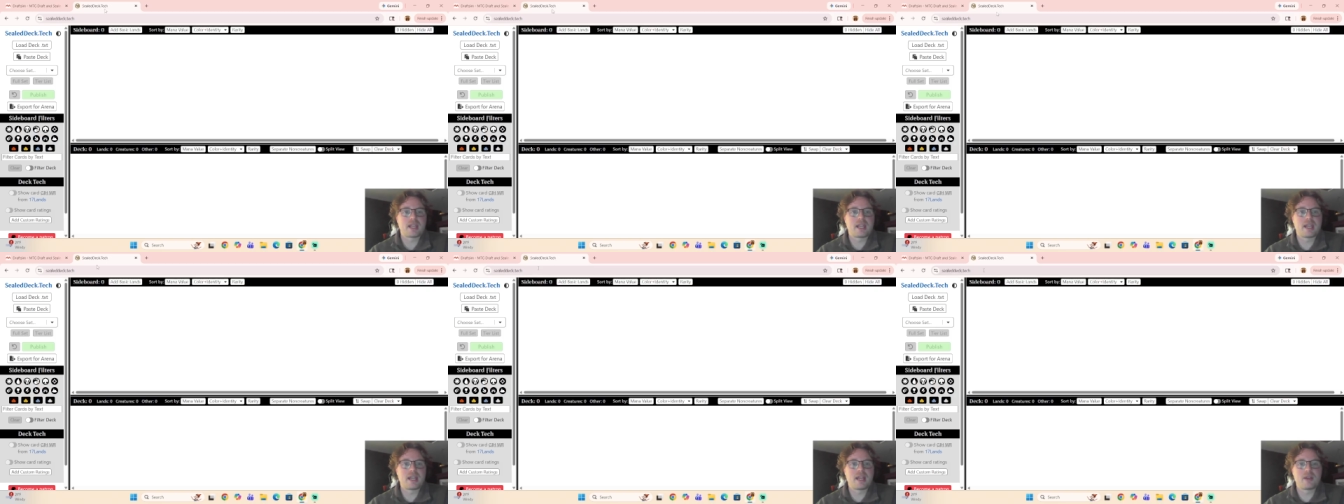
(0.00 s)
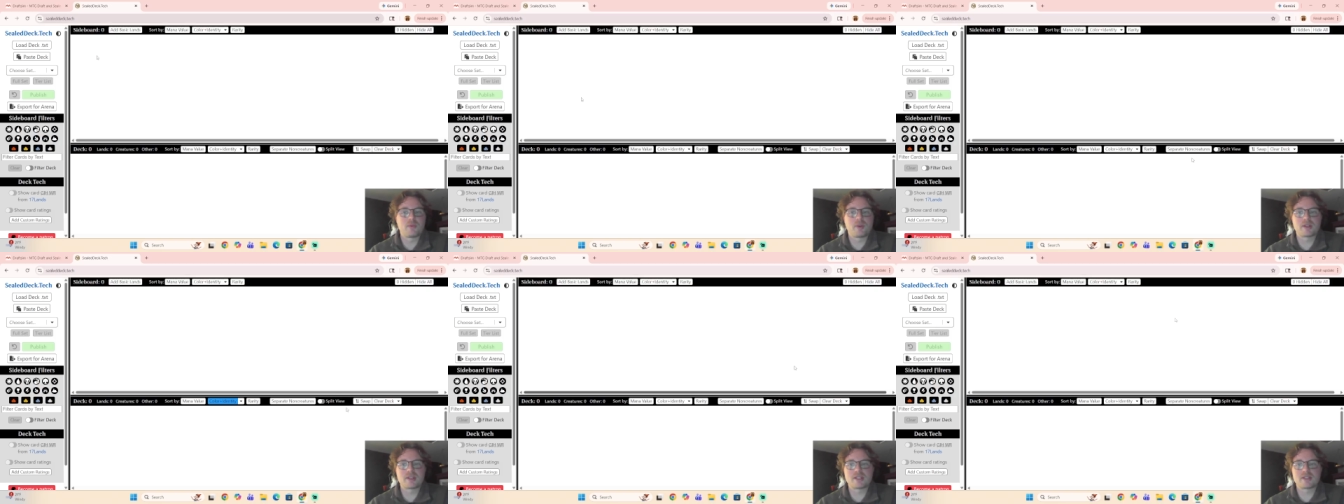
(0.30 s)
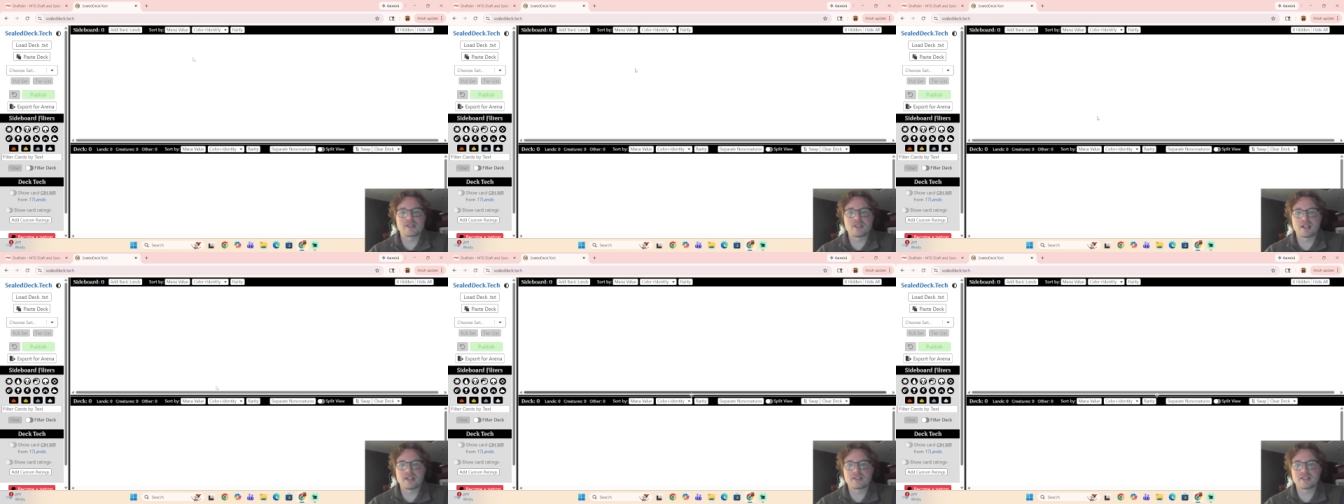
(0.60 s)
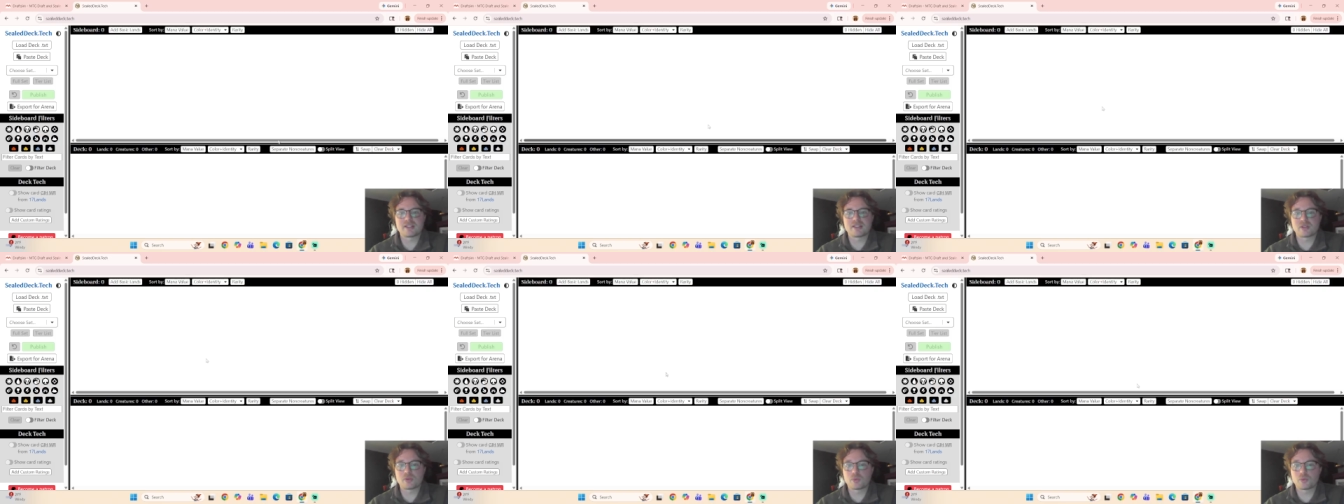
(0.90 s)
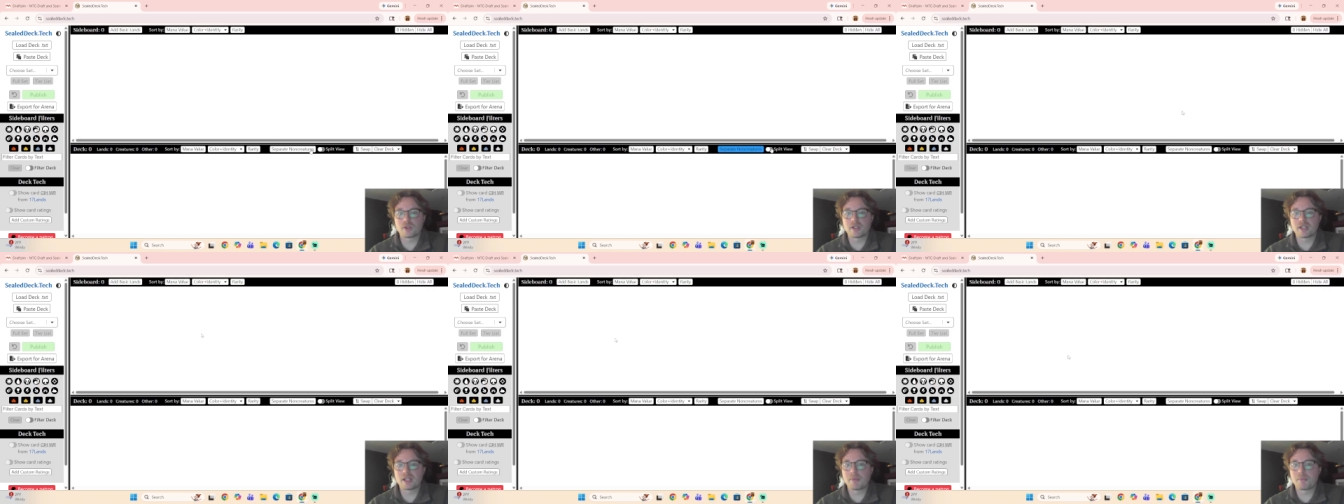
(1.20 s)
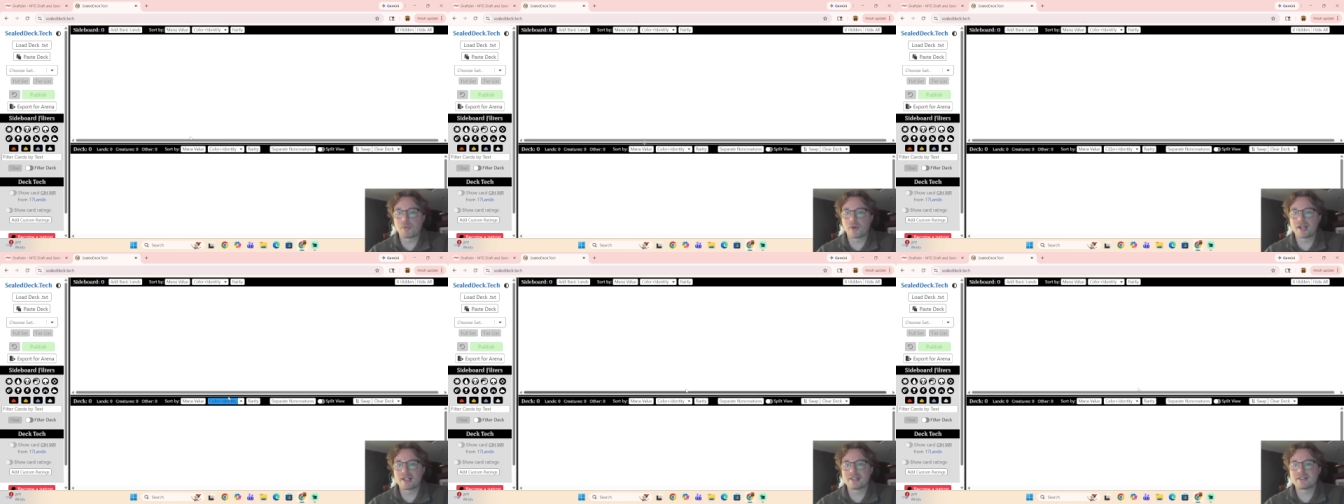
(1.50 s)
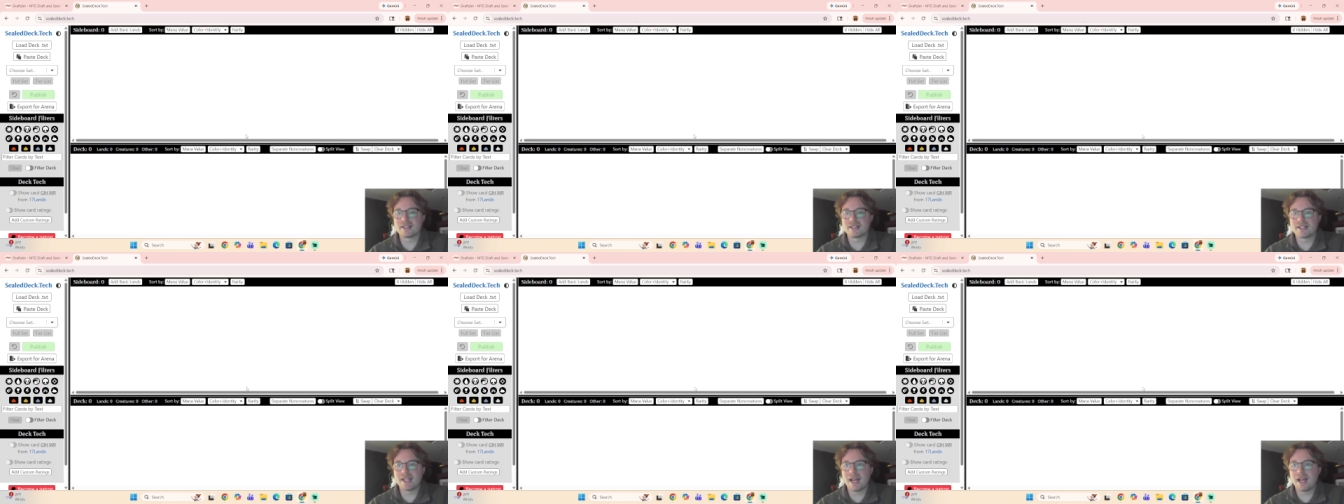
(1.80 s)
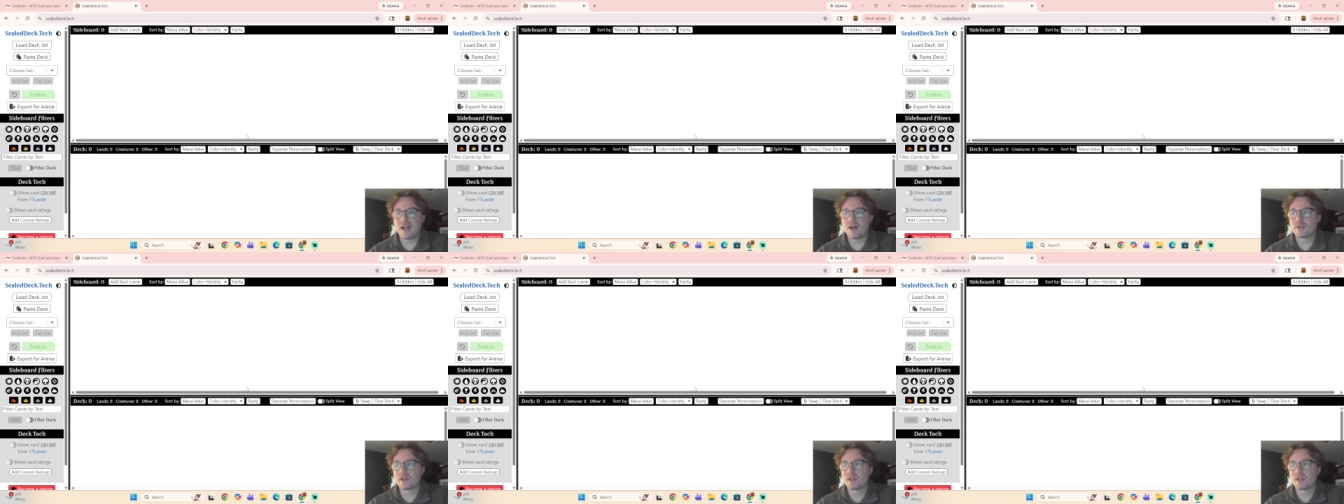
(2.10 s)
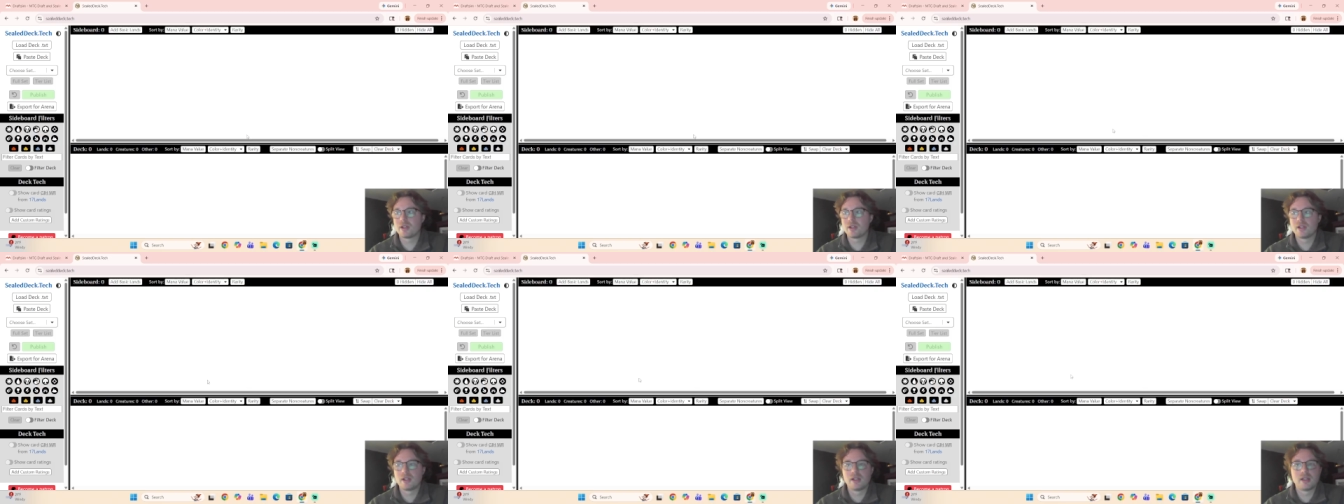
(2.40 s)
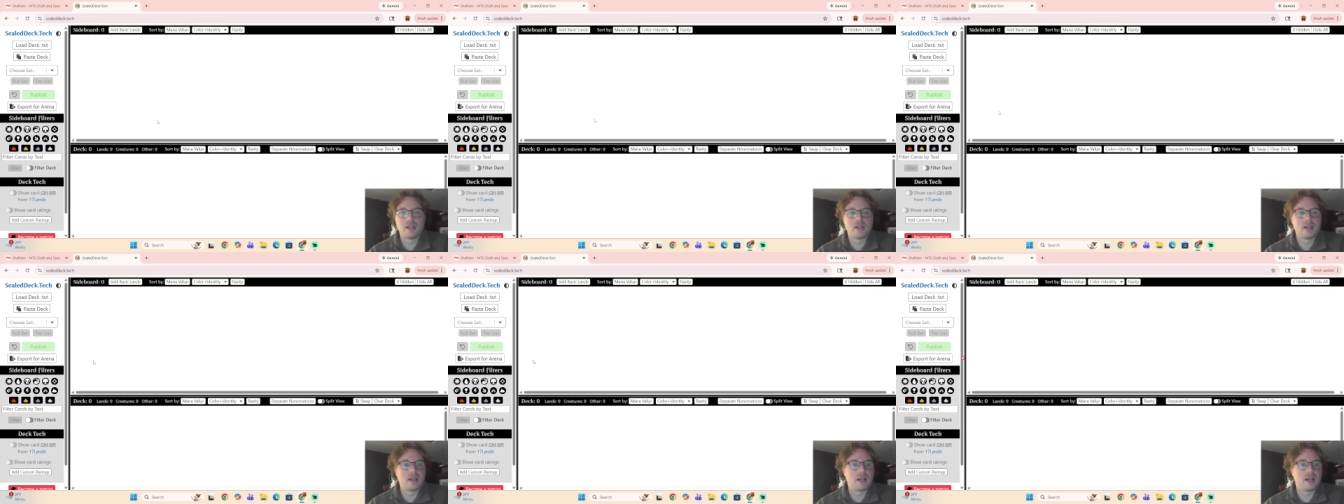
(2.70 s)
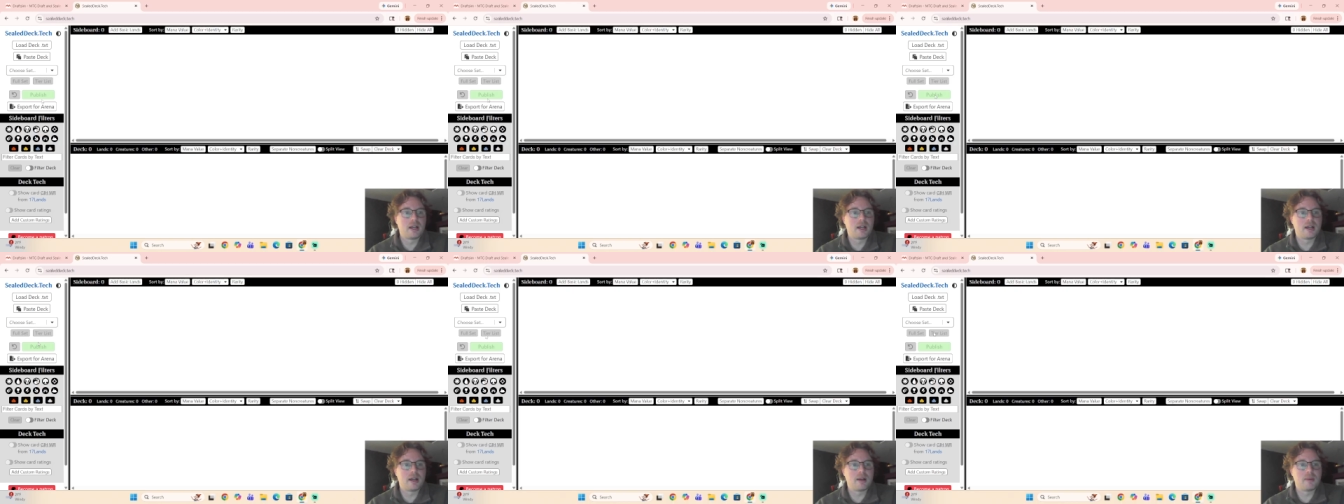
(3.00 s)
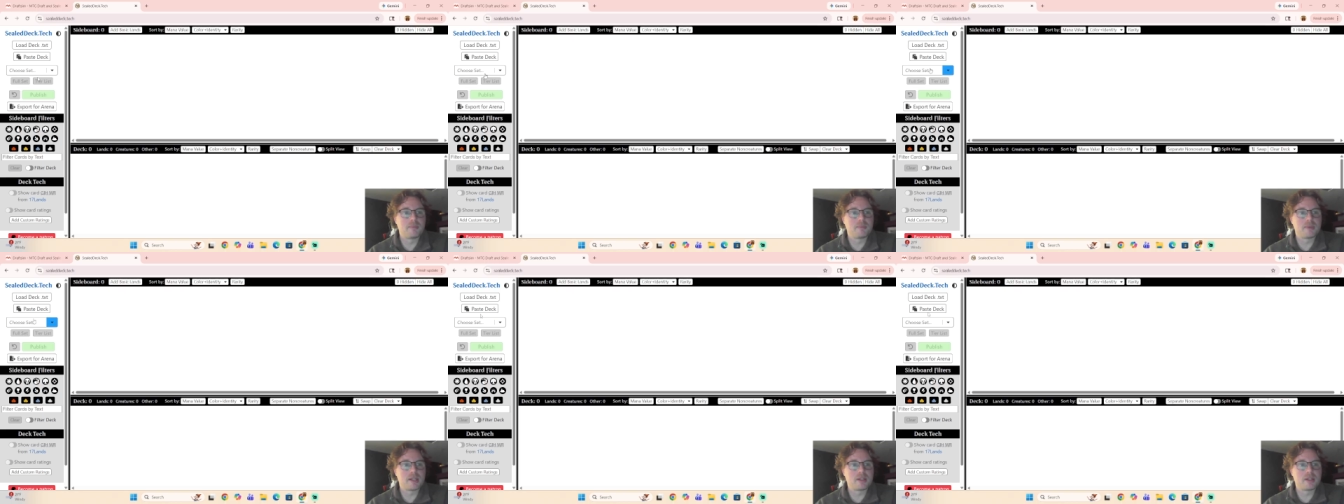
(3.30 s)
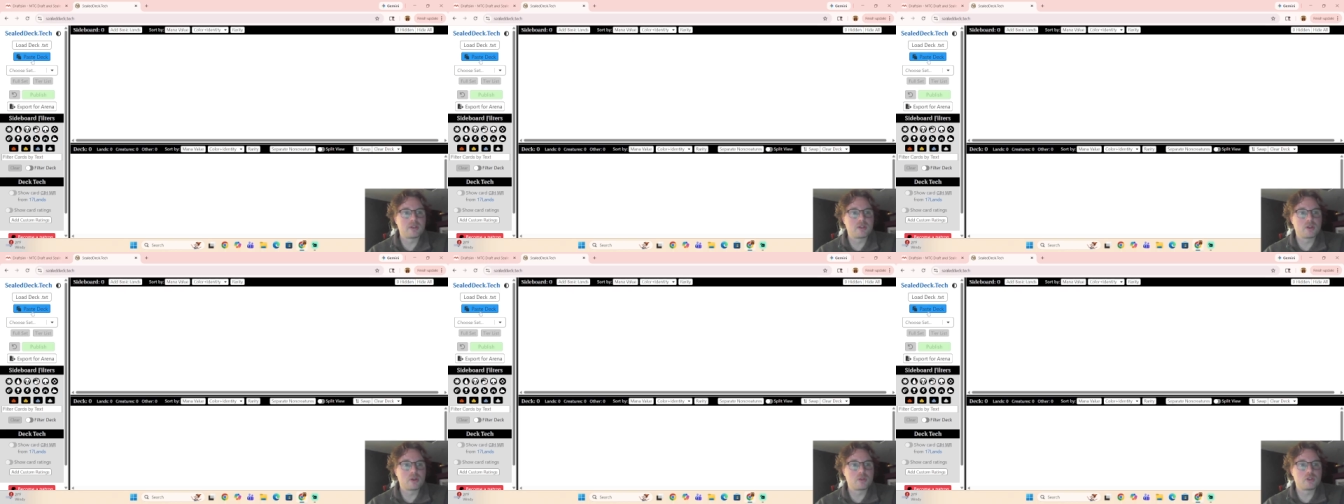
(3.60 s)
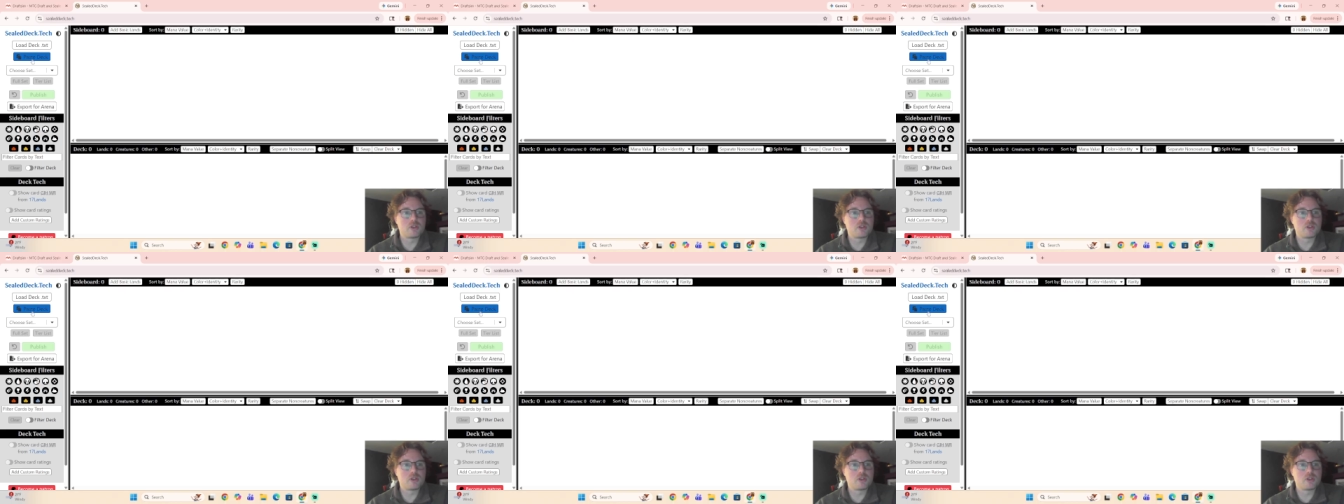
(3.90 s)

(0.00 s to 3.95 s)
And what this does is it really breaks it down. And you go